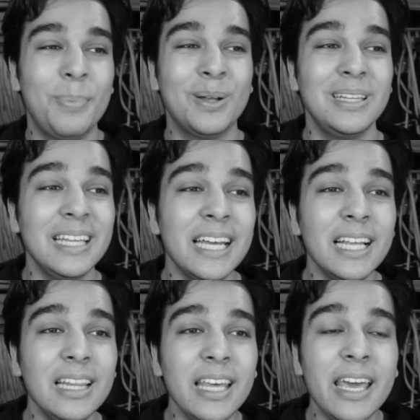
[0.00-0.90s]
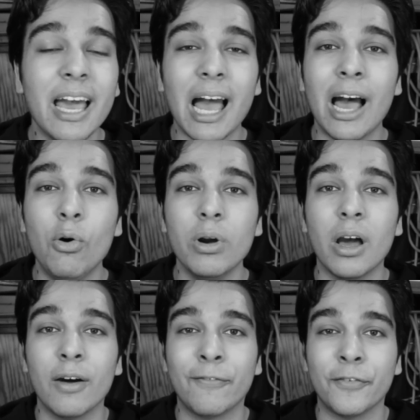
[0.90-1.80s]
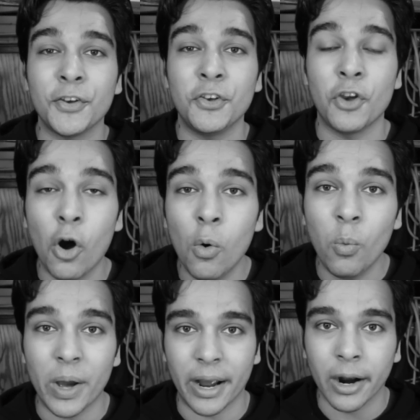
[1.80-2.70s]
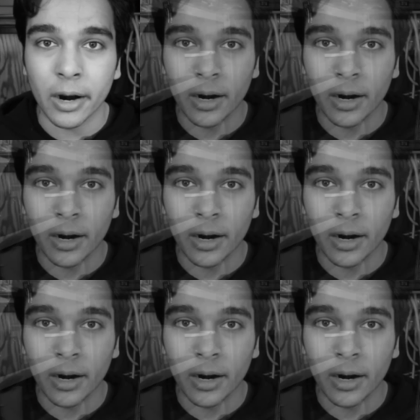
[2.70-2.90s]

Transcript: completely out of nowhere,